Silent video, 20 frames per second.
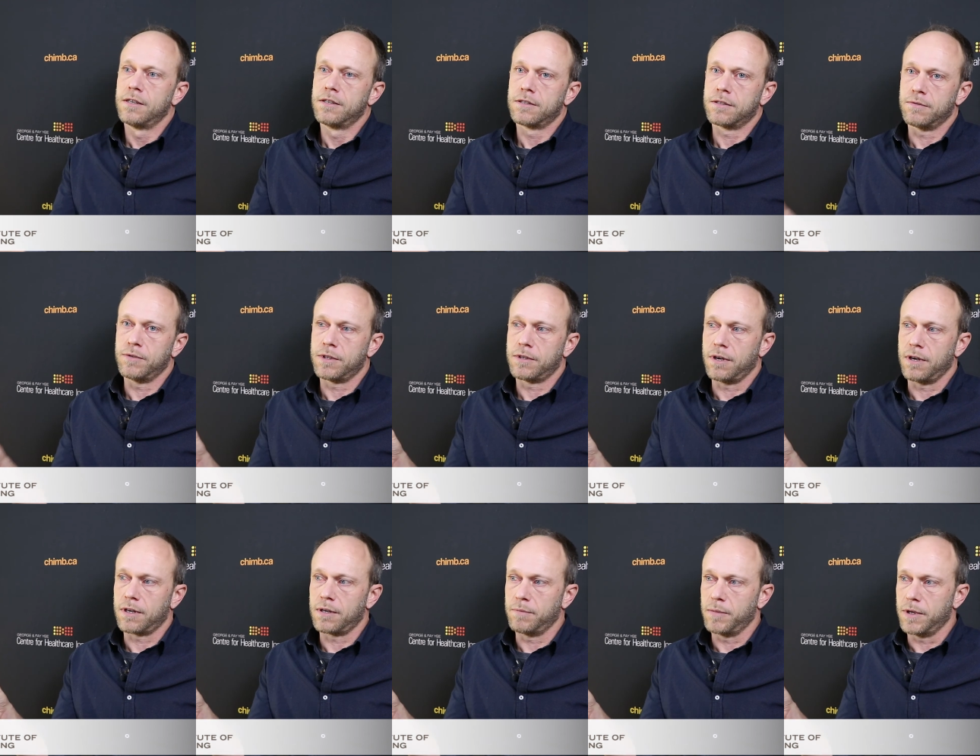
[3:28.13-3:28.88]
So we
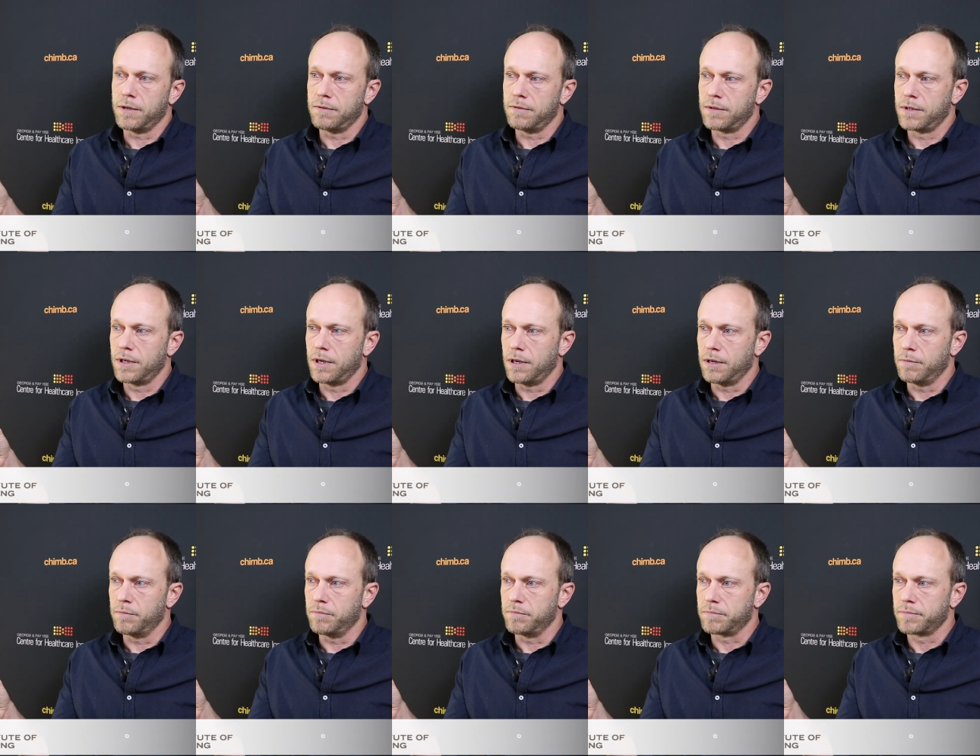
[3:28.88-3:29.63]
talk about
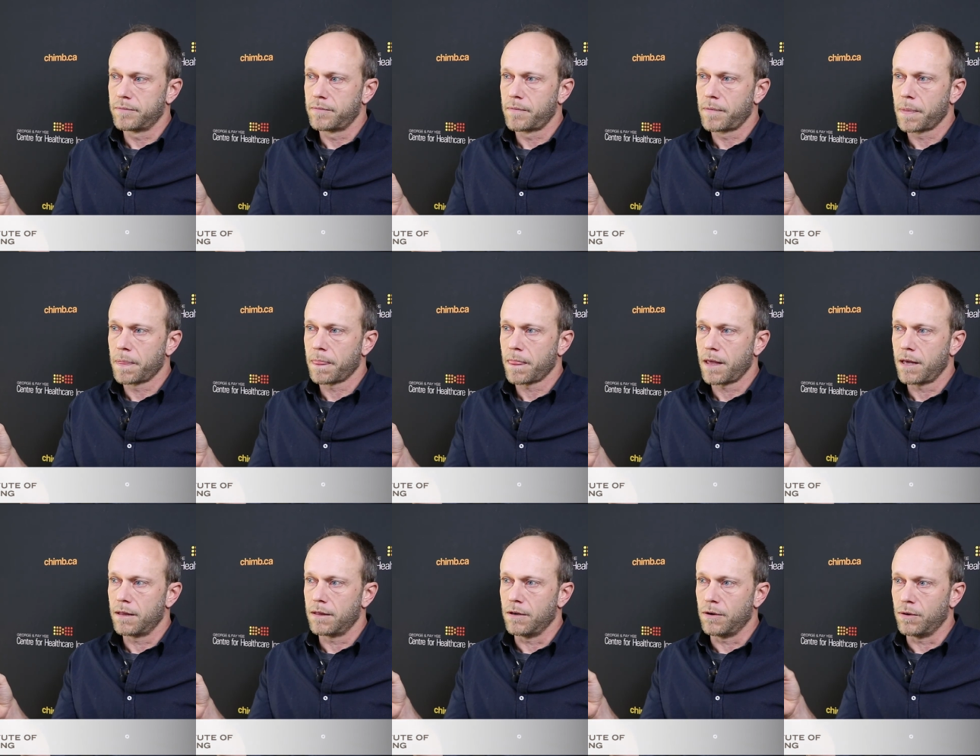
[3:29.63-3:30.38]

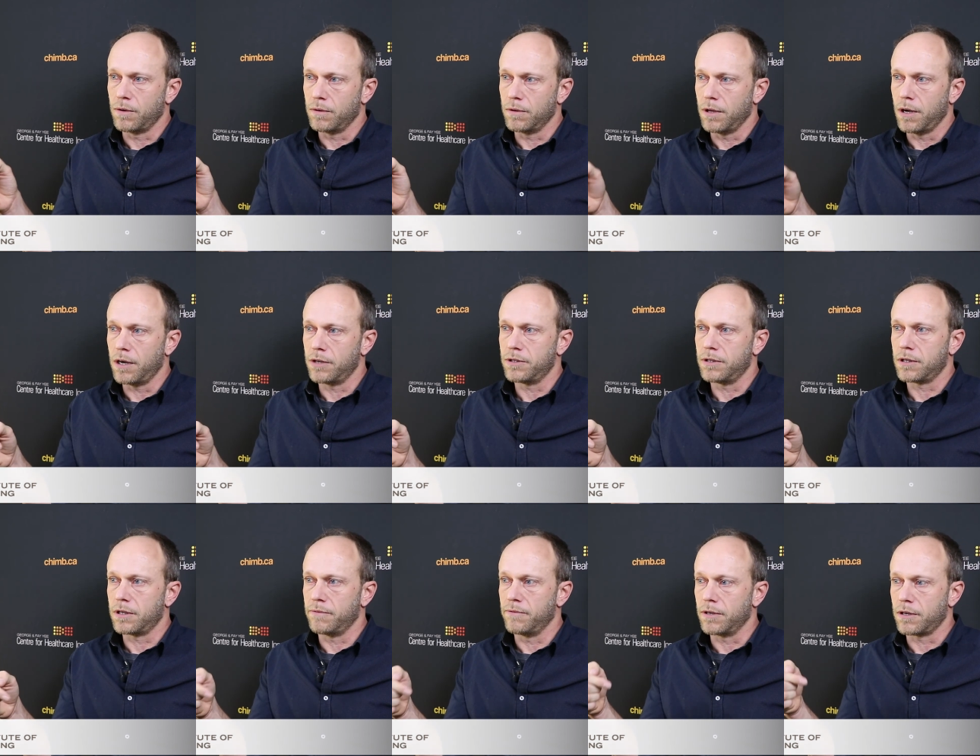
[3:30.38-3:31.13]
the whole
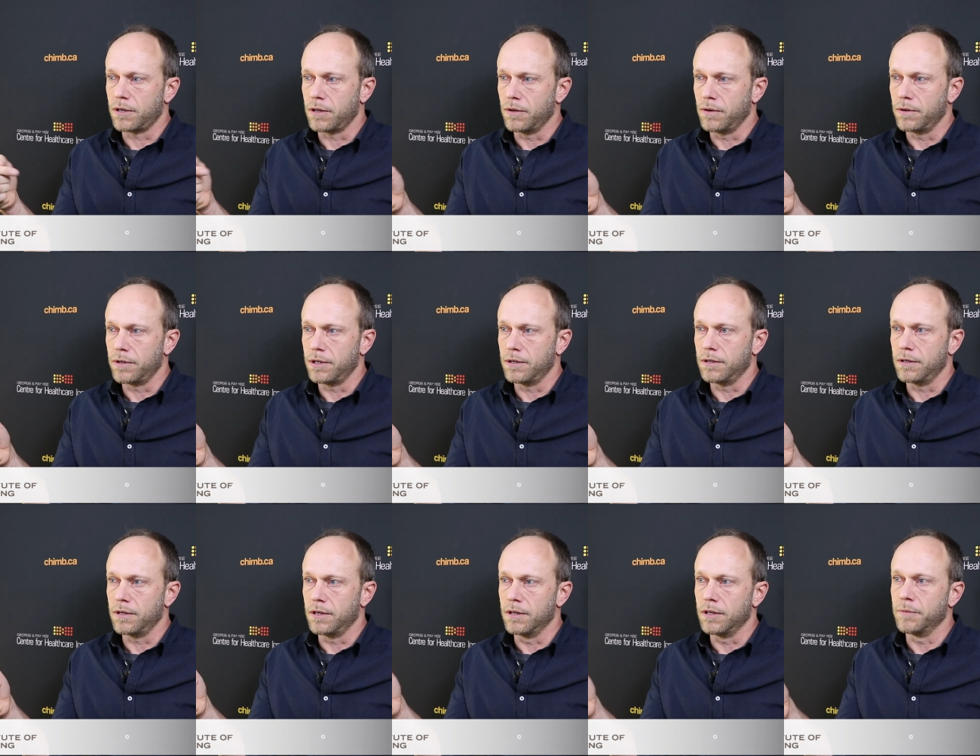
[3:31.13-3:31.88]
logic of the
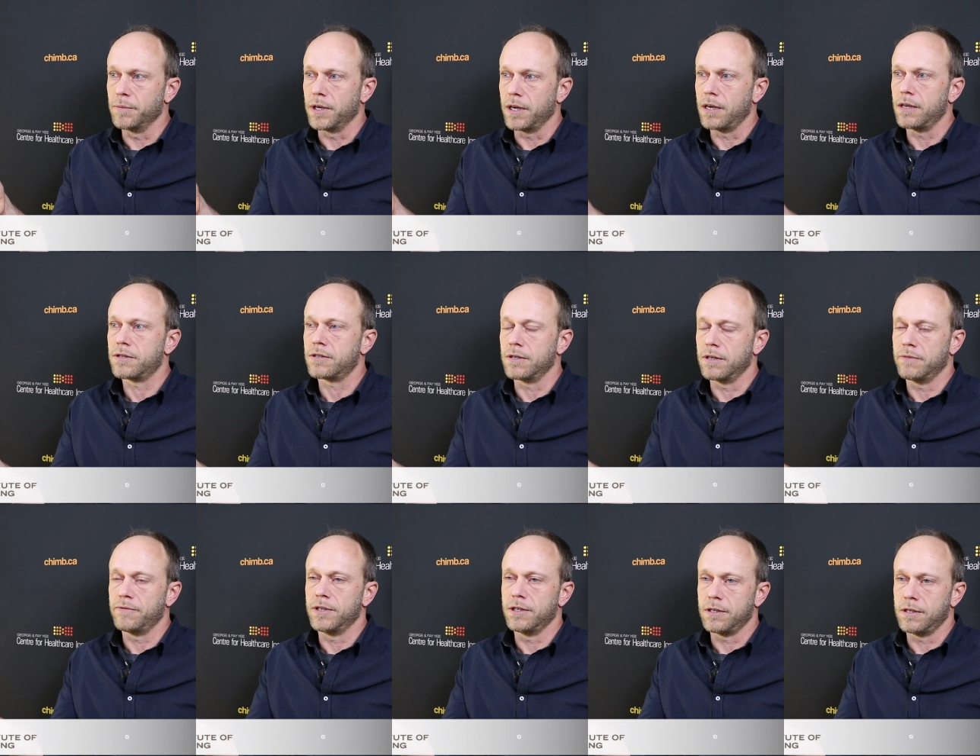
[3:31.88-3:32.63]
colonial elimination
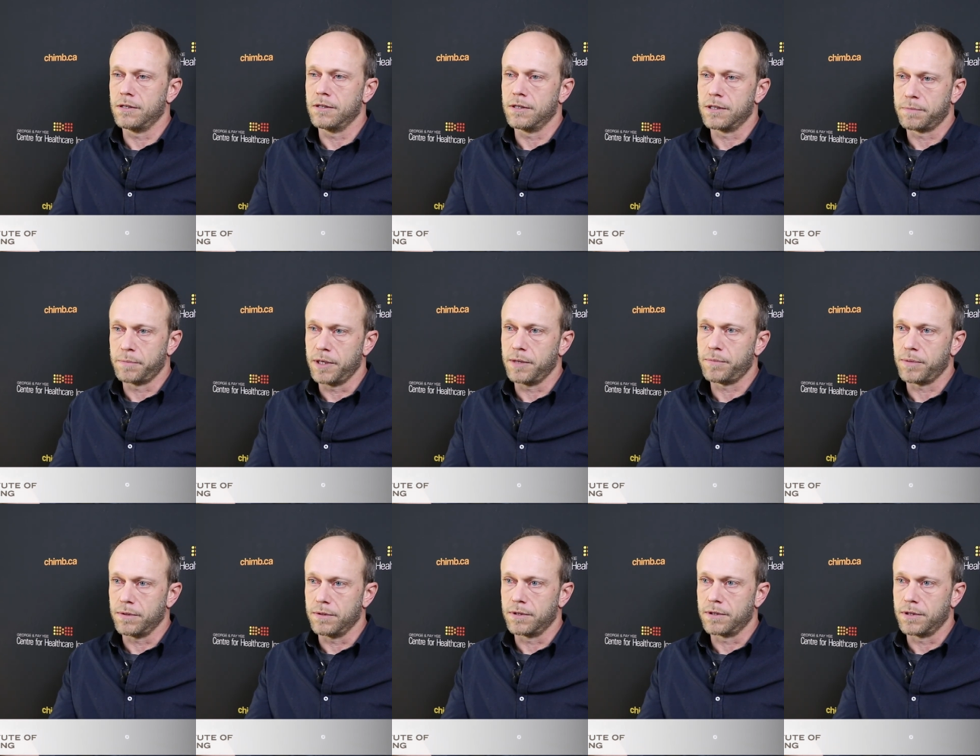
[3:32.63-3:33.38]
of indigenous
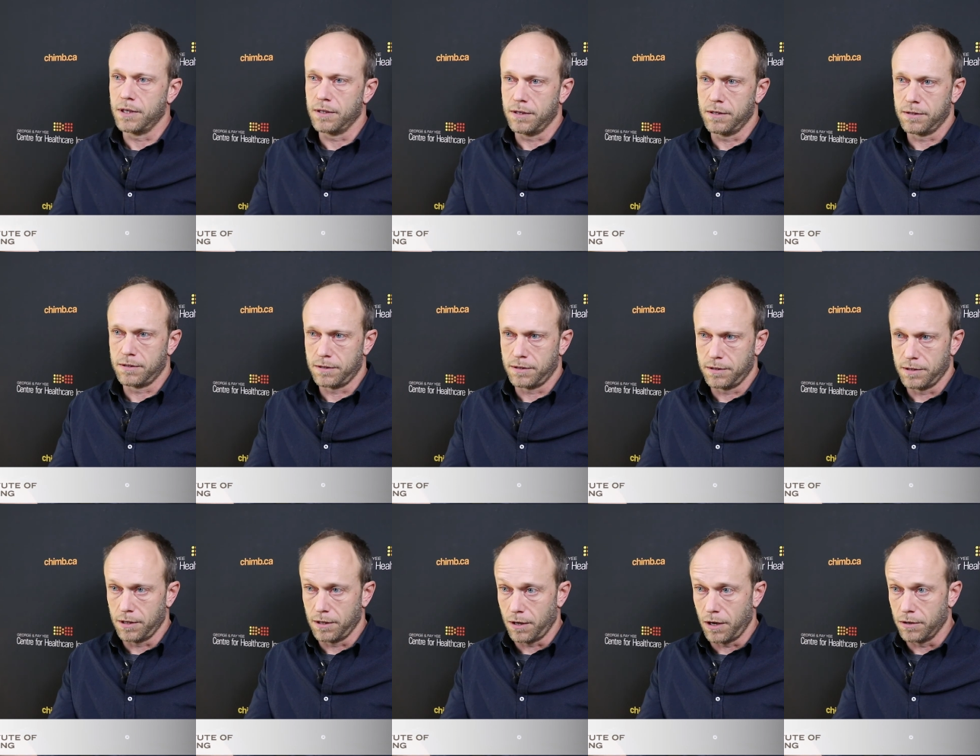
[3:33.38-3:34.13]
peoples
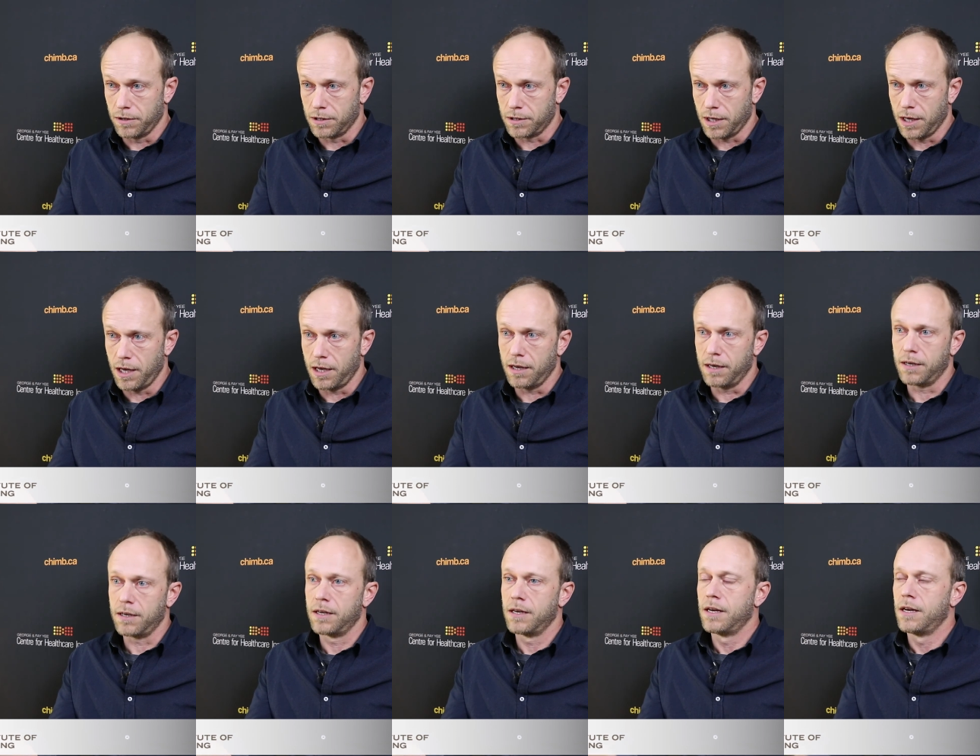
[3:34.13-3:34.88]
on this land.